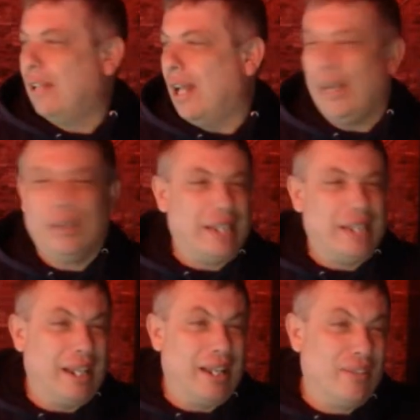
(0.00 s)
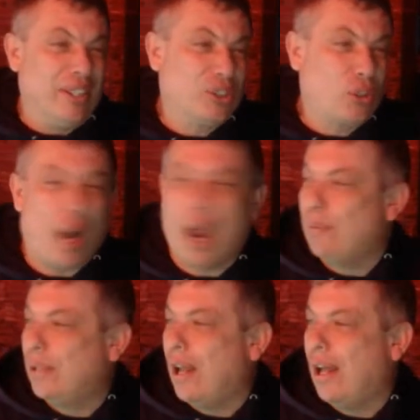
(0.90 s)
I ain't going to take none of his
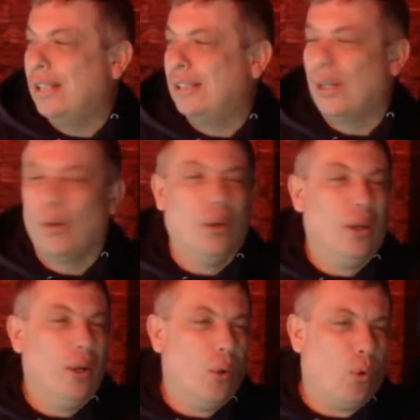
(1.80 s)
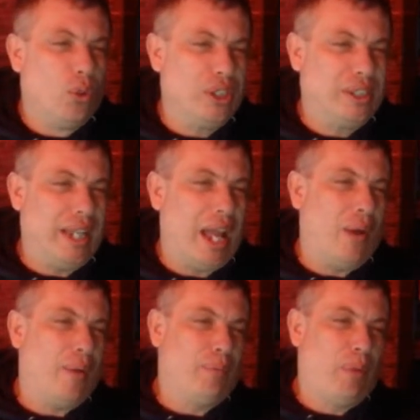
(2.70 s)
crap tonight. So we'll just see
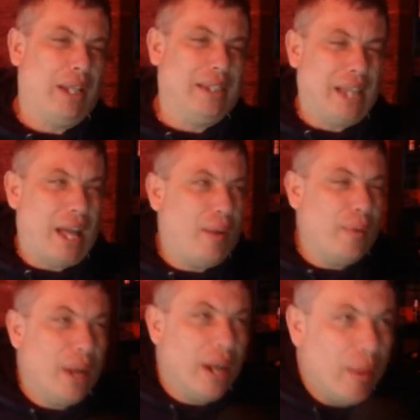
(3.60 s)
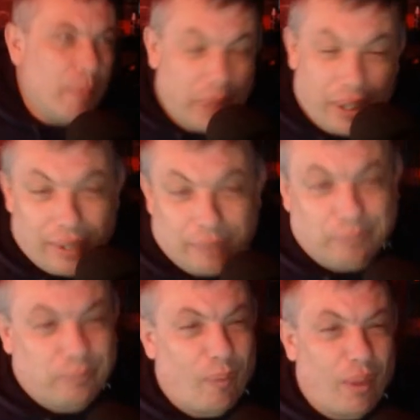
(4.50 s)
how it plays out. But
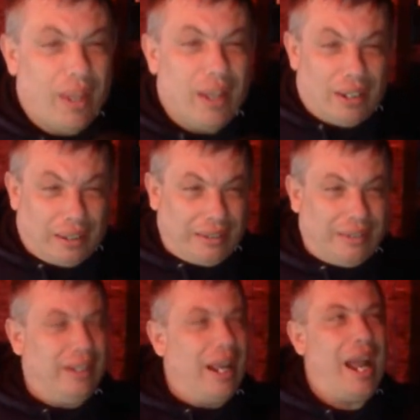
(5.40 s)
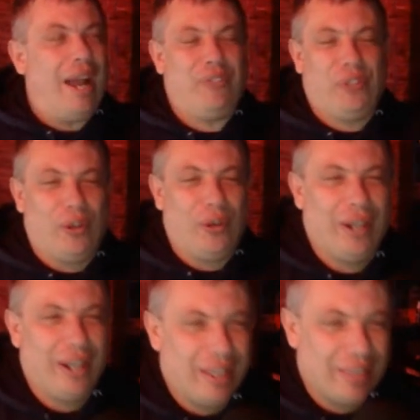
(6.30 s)
after
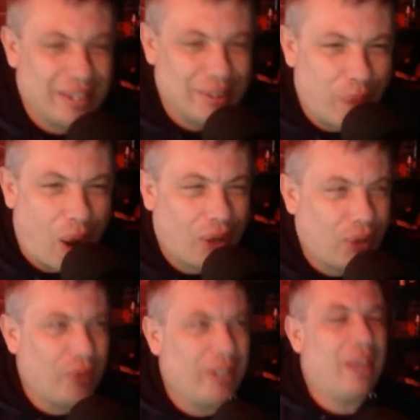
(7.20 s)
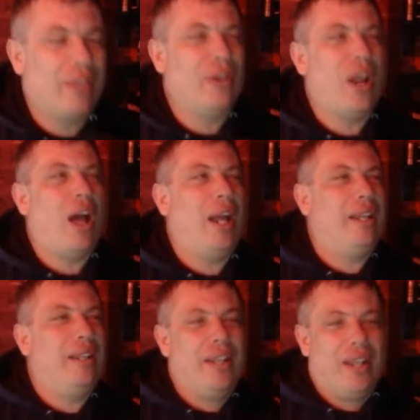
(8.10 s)
the debacle the other
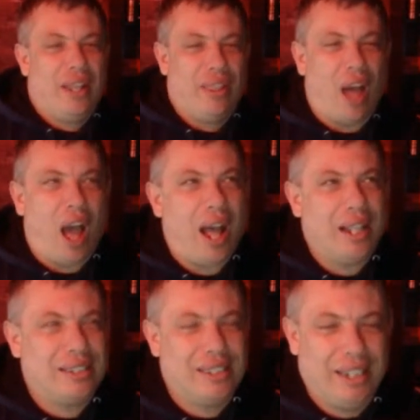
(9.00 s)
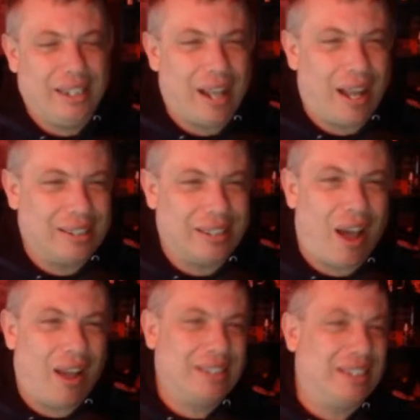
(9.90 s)
night, the hot seat got as
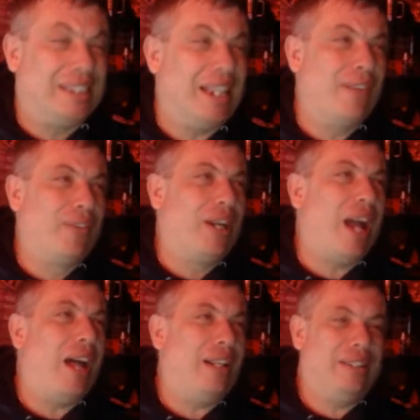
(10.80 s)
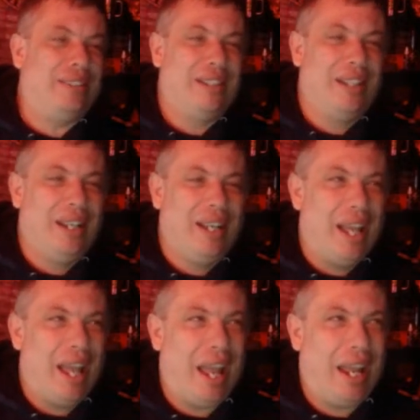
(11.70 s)
hot as it's ever gotten.
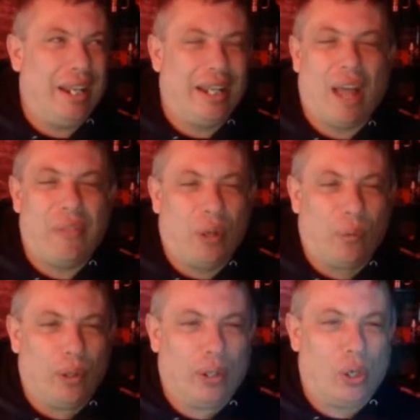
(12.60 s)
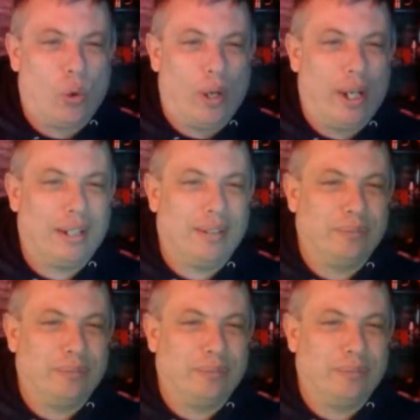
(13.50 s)
And it got there really quick.